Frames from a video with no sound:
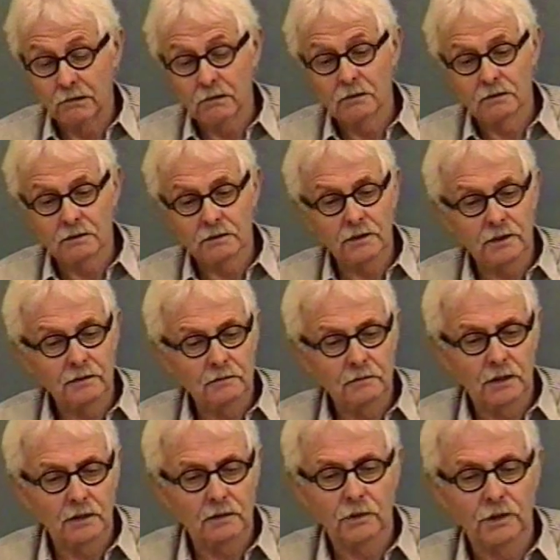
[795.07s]
"Oh, okay.
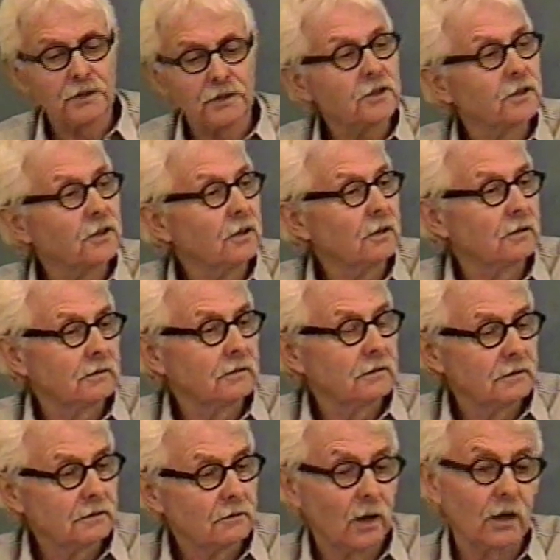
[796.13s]
Well, what did you do?"
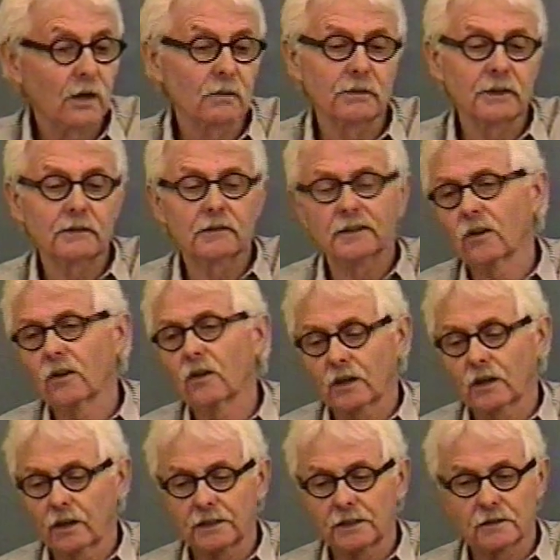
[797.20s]
"Well, we did
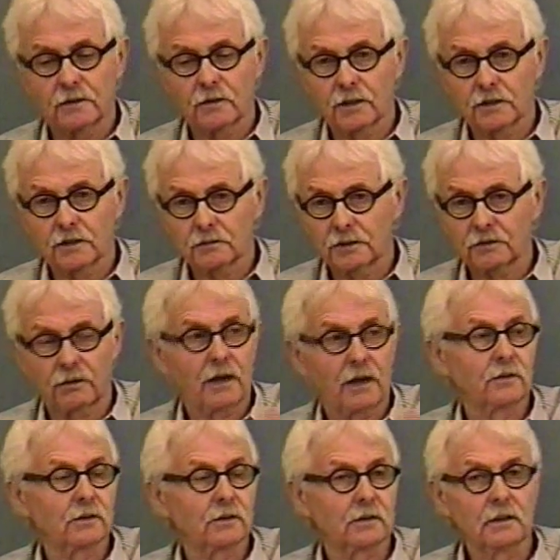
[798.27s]
all kinds of things. We
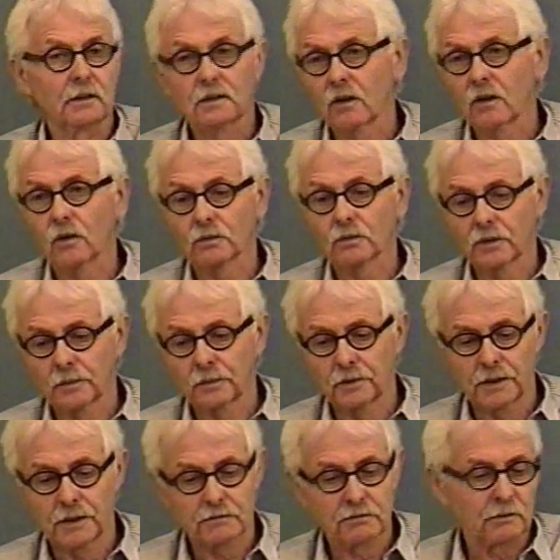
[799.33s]
traveled all over the
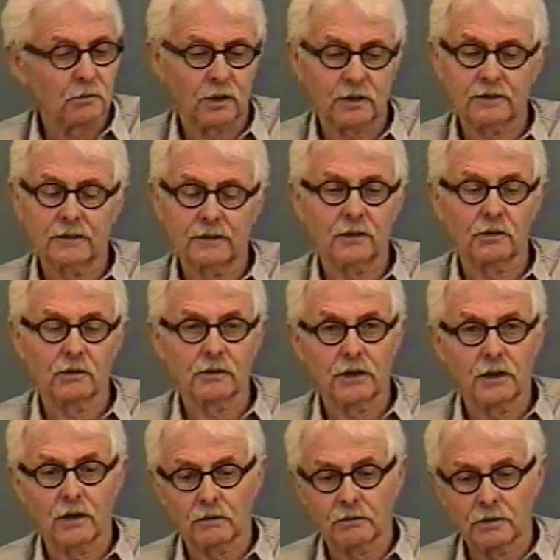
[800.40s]
place. We worked here
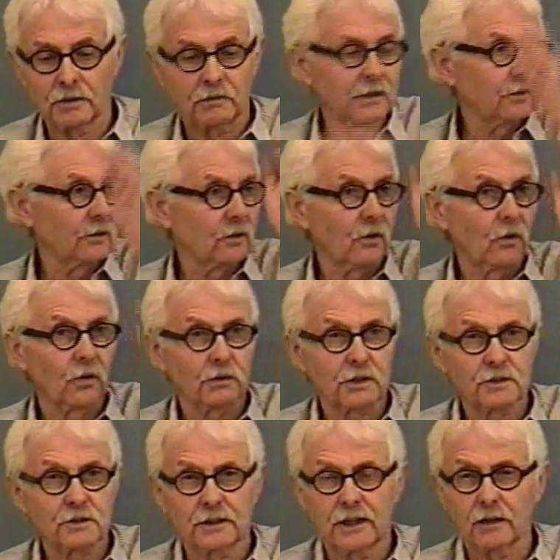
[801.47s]
and there. We went to the gold
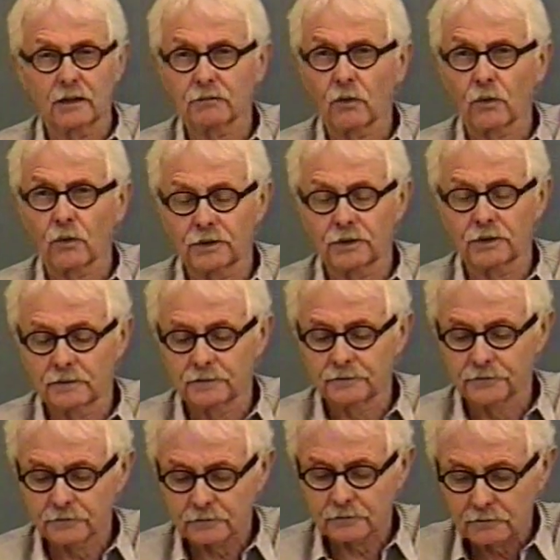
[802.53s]
rush in California,
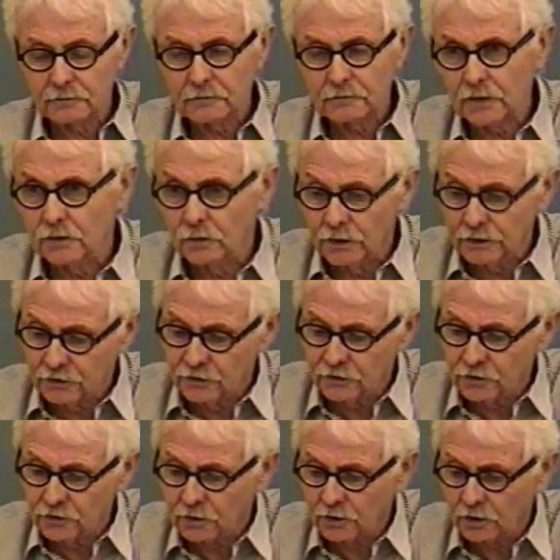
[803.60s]
went to
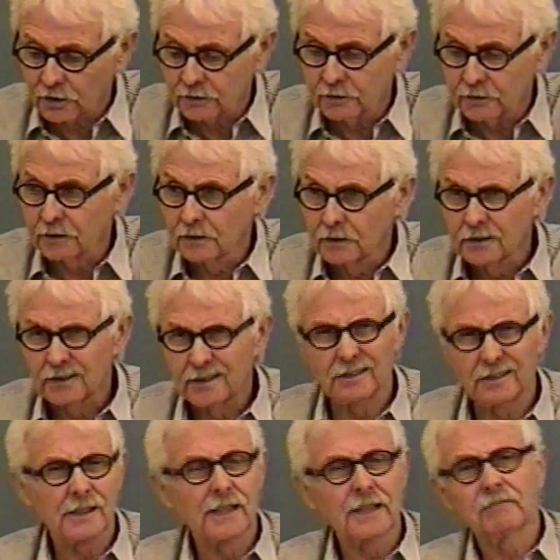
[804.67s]
the Yukon.
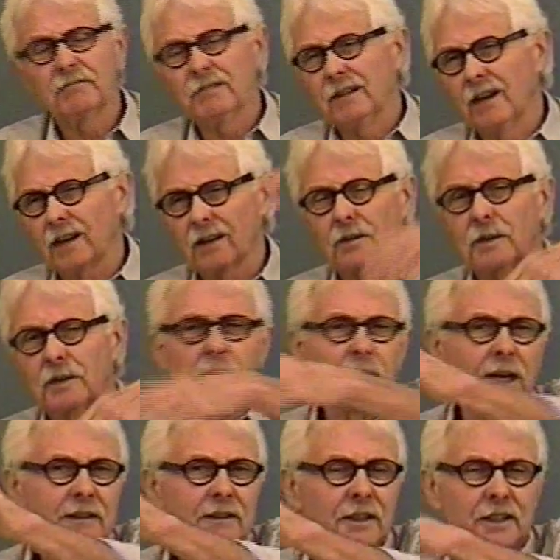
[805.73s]
And then he
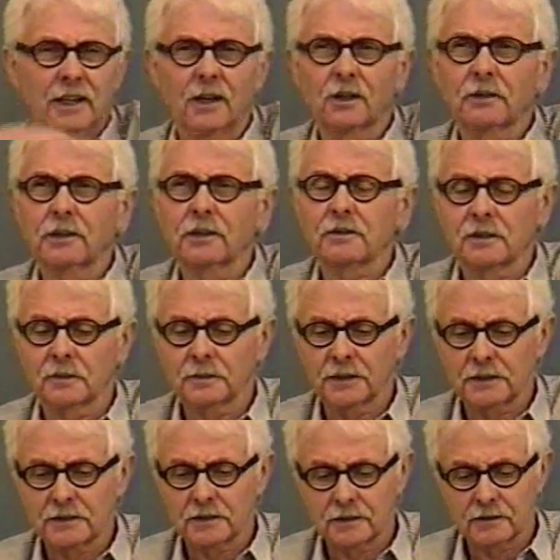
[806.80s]
went back to Calgary or
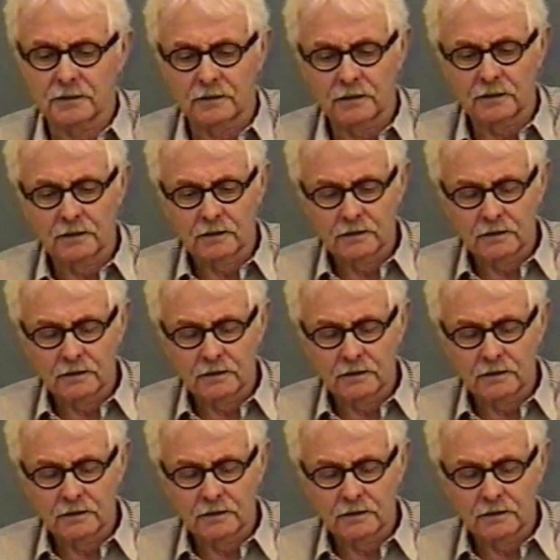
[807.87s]
something, he said, and